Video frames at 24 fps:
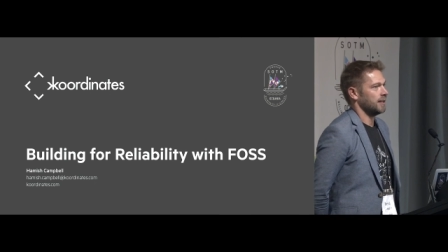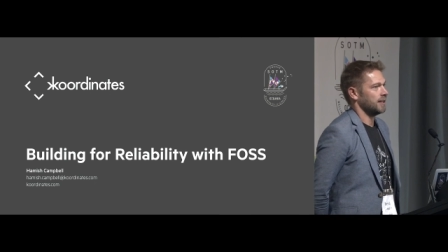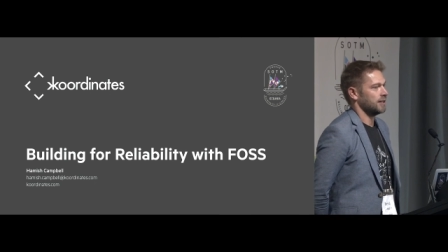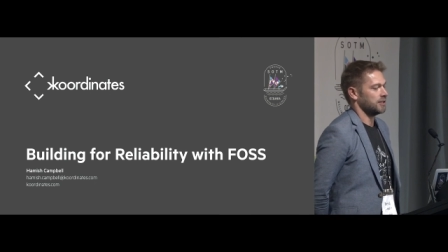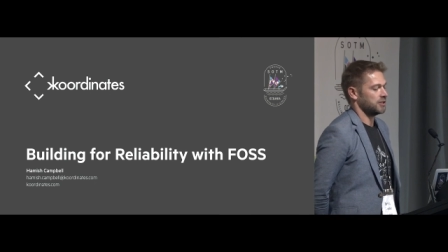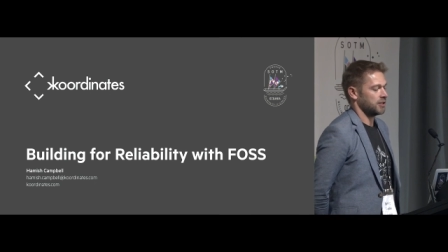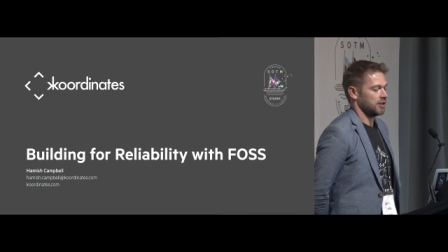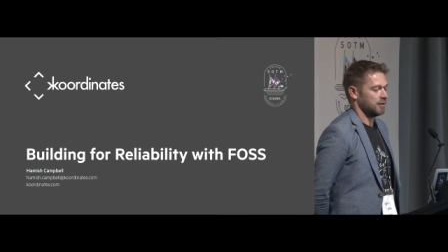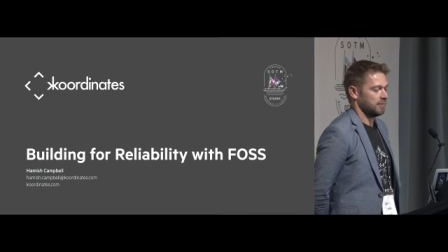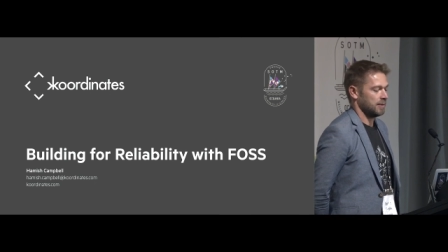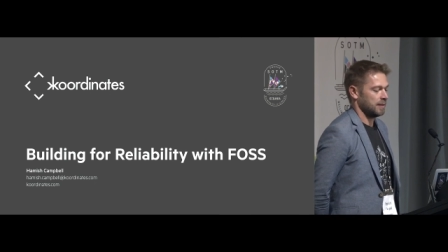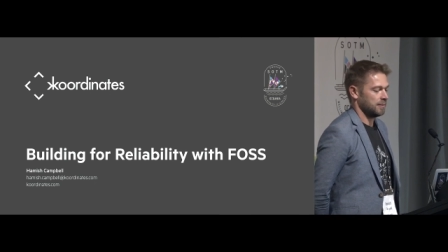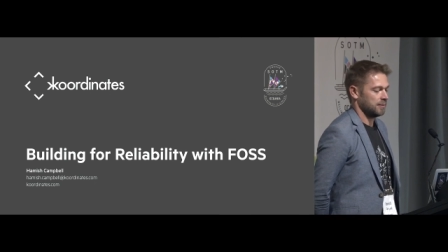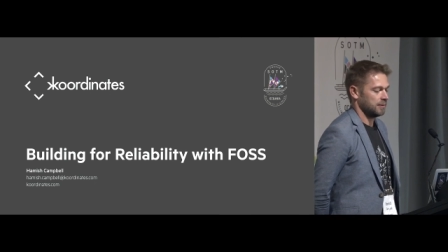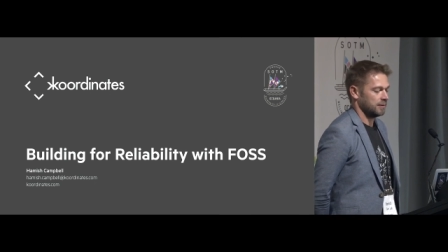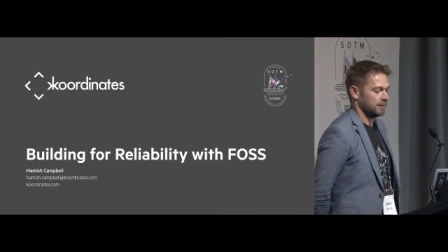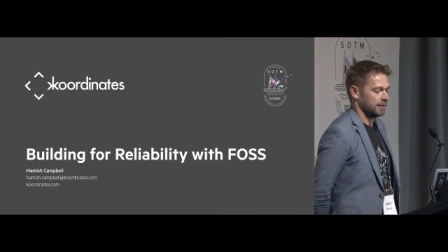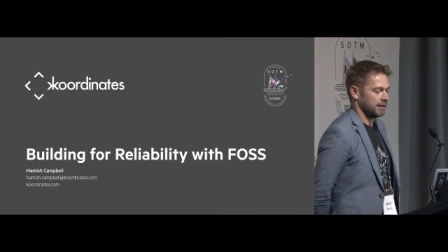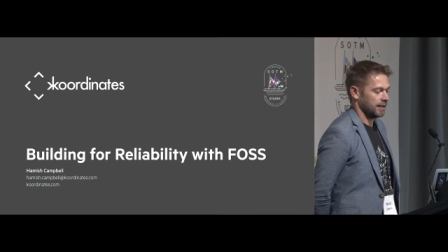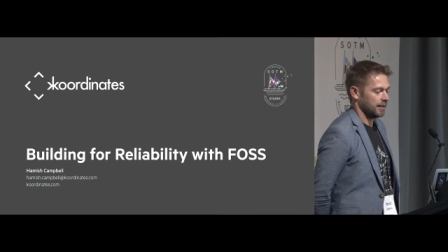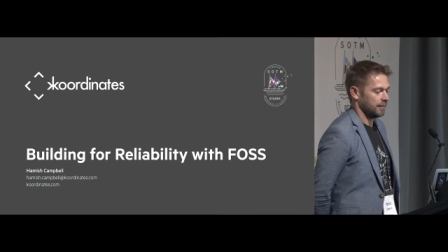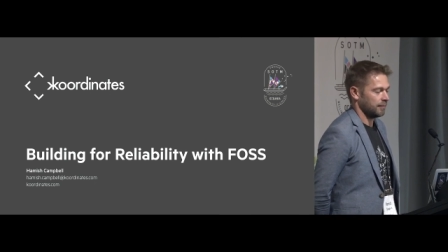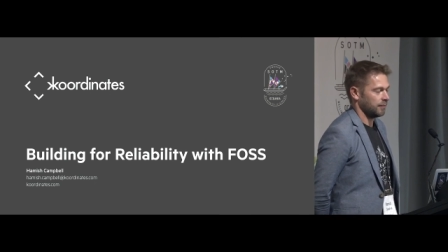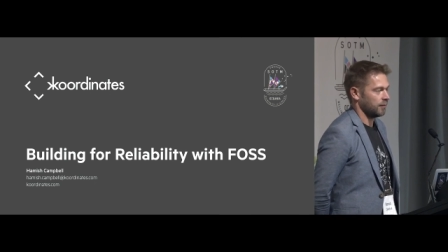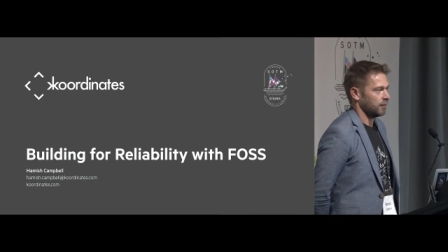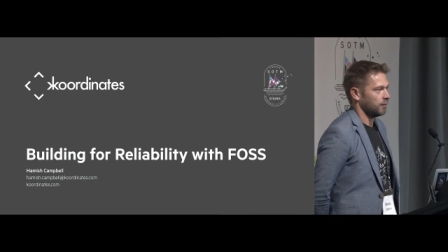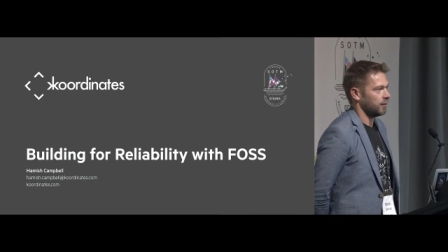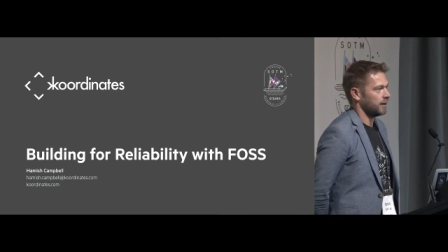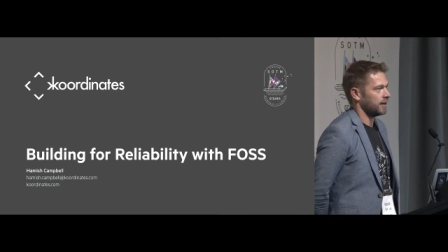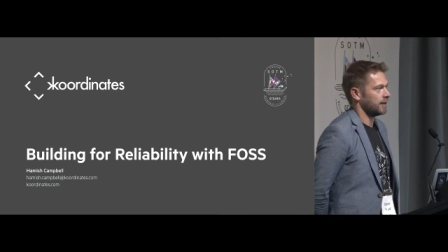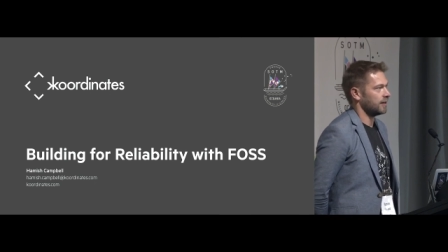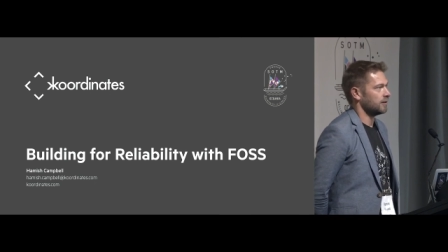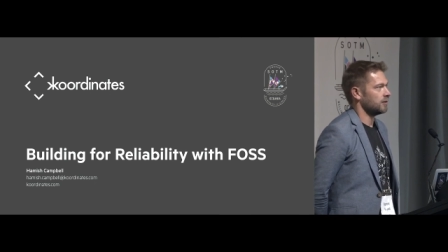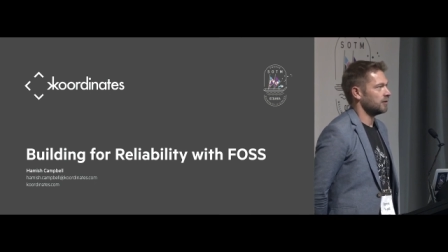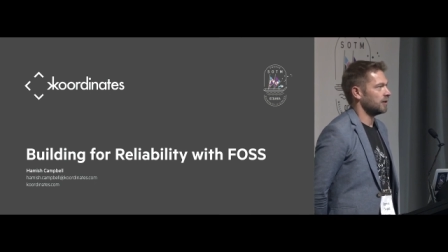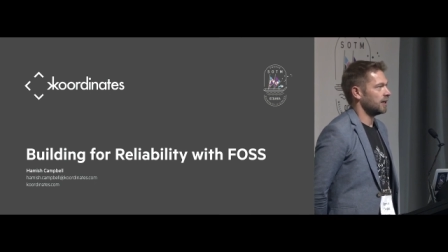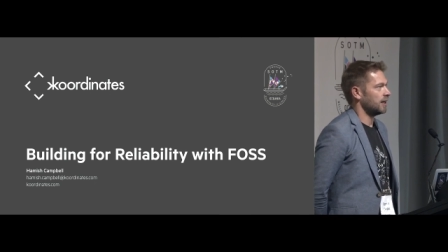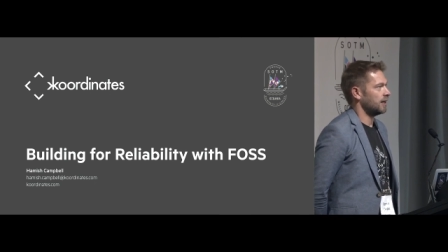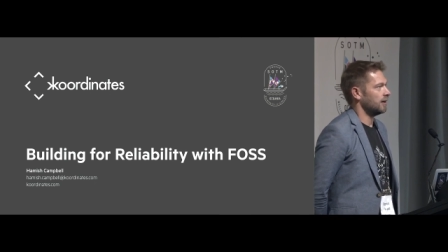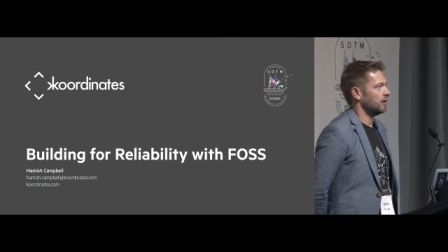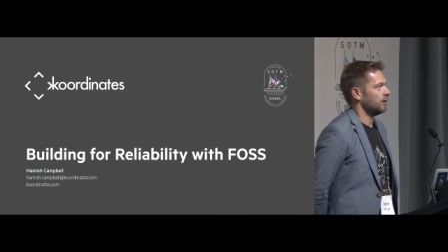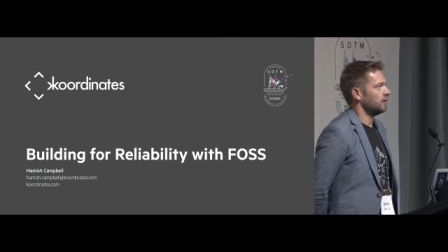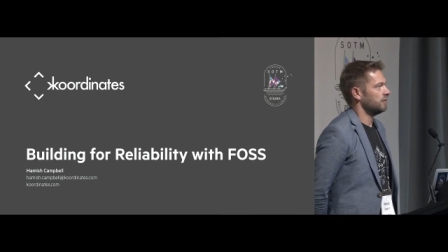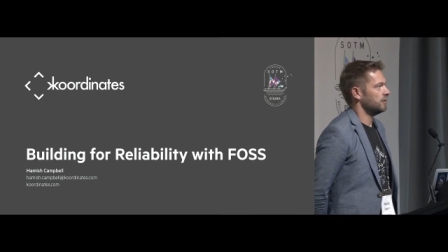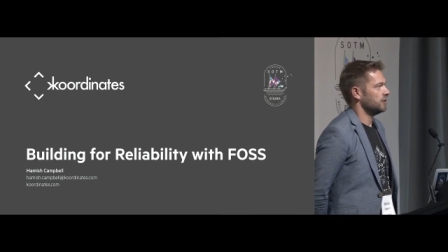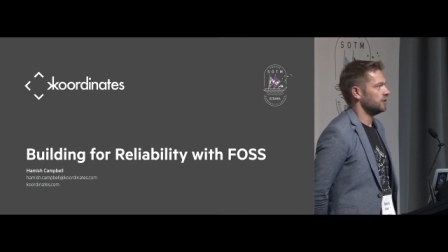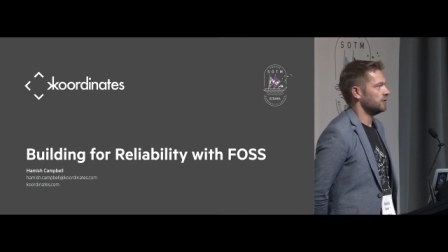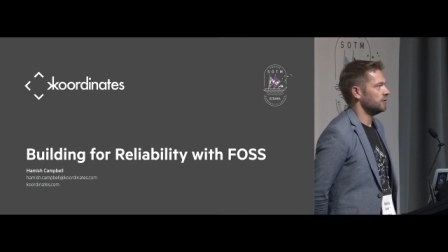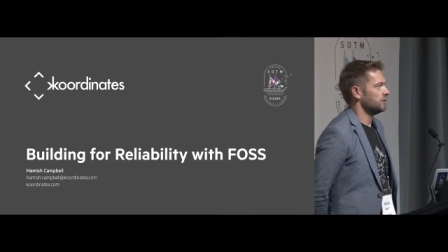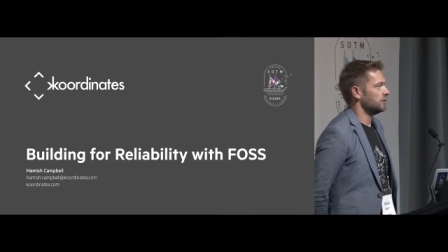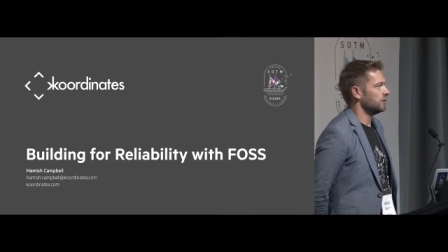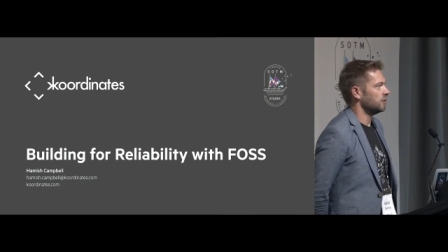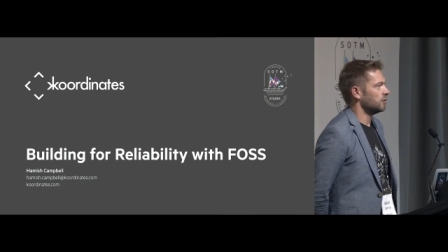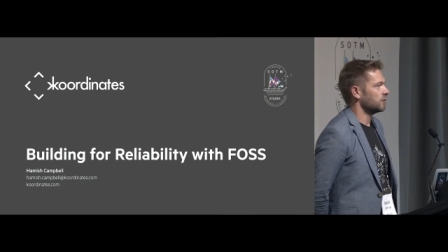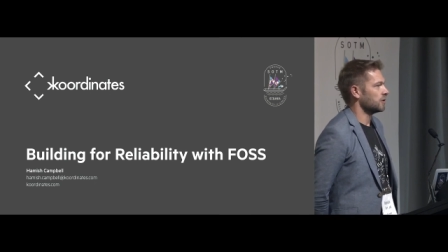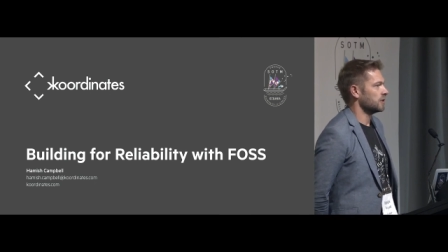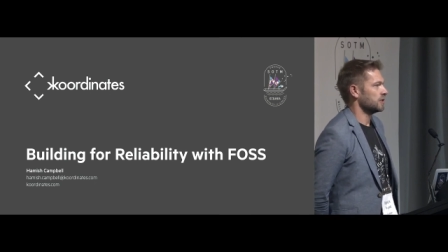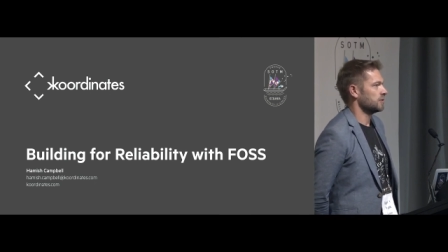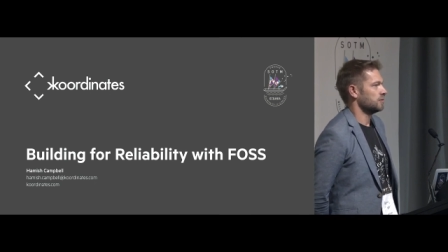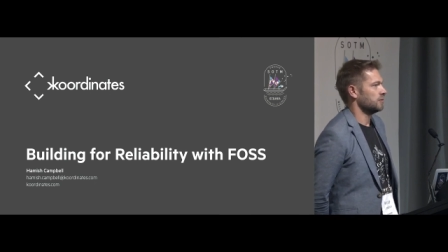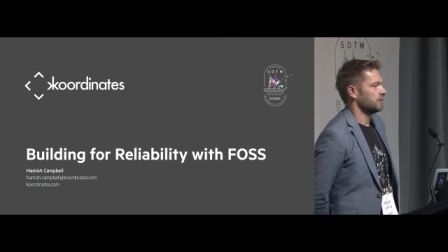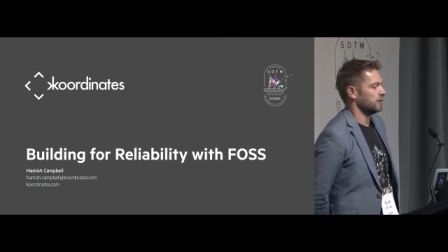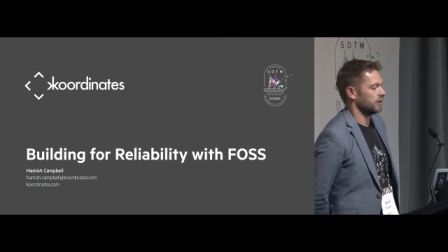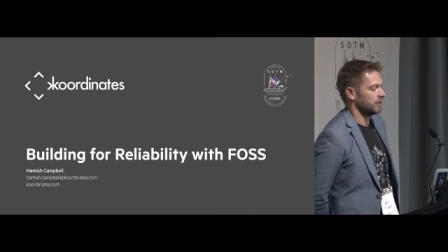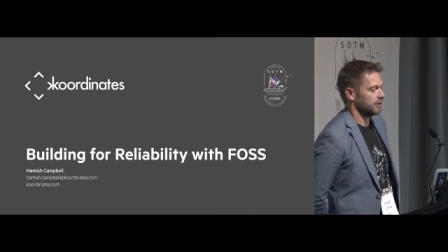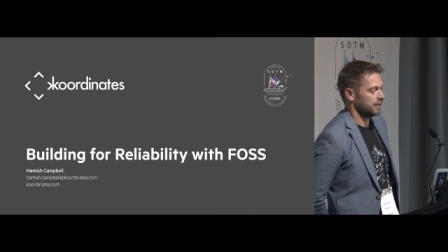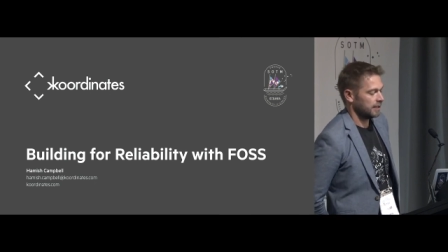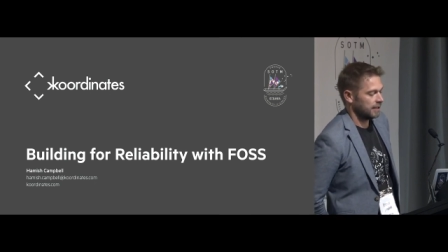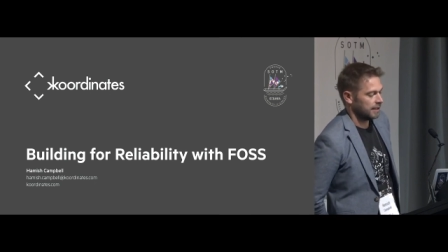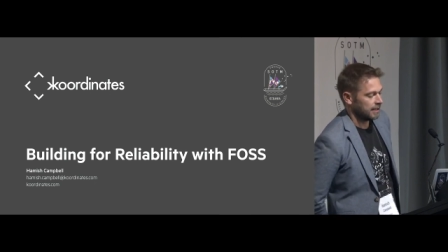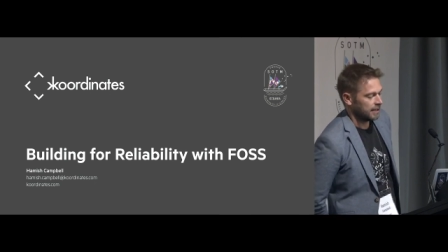and show people um, where all our overdue orders were.